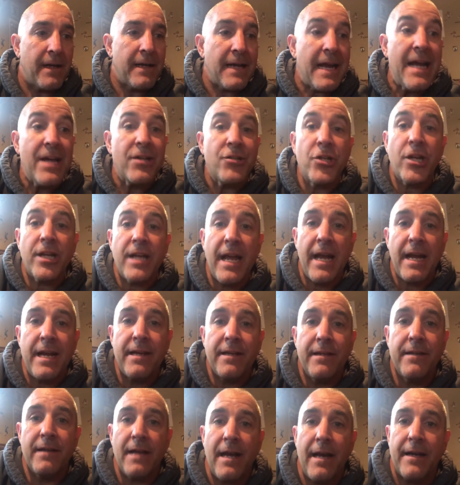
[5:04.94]

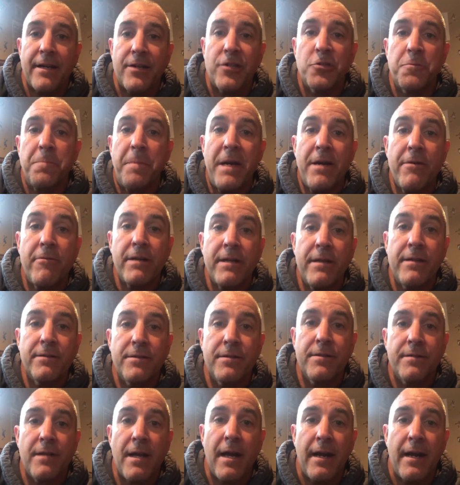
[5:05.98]
educated and experienced